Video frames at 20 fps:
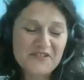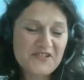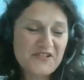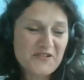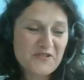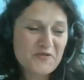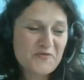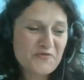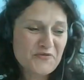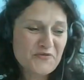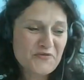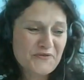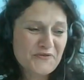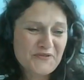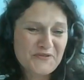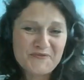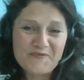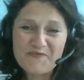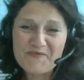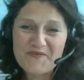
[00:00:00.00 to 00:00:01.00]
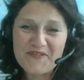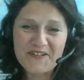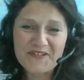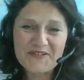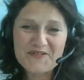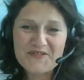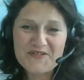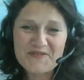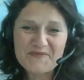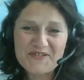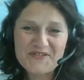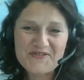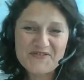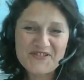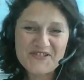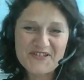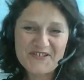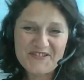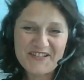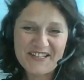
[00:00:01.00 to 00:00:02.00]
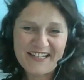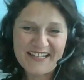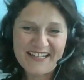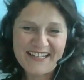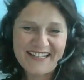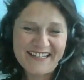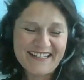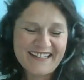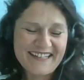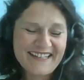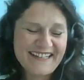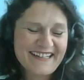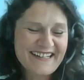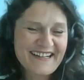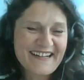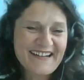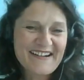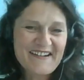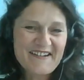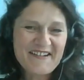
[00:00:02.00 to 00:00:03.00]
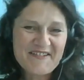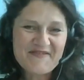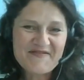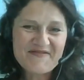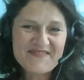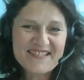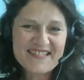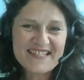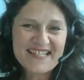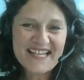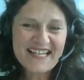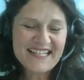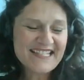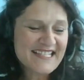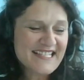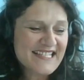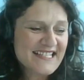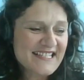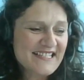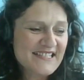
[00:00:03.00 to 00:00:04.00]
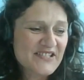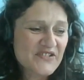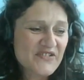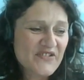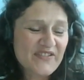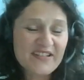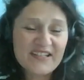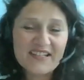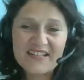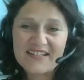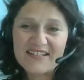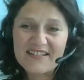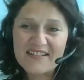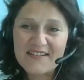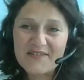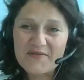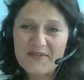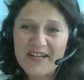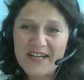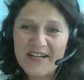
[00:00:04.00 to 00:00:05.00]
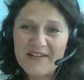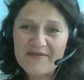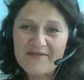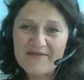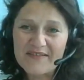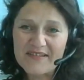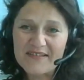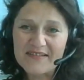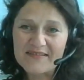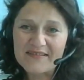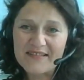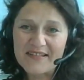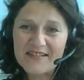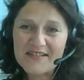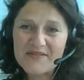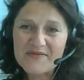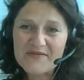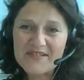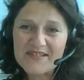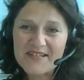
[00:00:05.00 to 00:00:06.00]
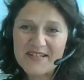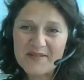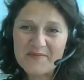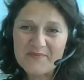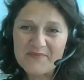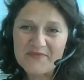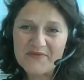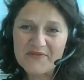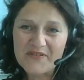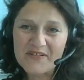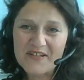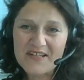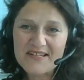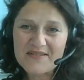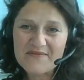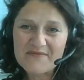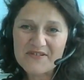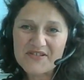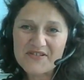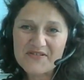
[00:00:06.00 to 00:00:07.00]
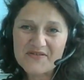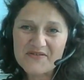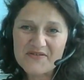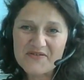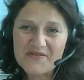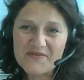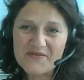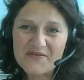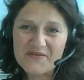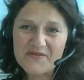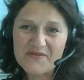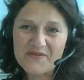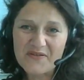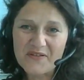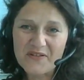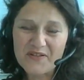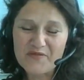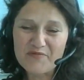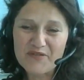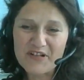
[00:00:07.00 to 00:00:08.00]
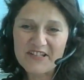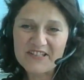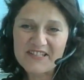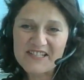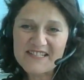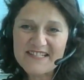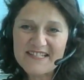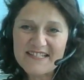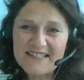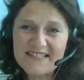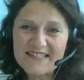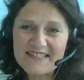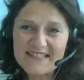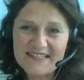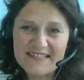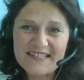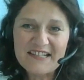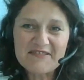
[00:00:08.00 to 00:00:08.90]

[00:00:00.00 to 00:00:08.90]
your point of view. Thank you so much for sharing. Zani, do you think we have extra time for a last question to all the panelists? Yeah?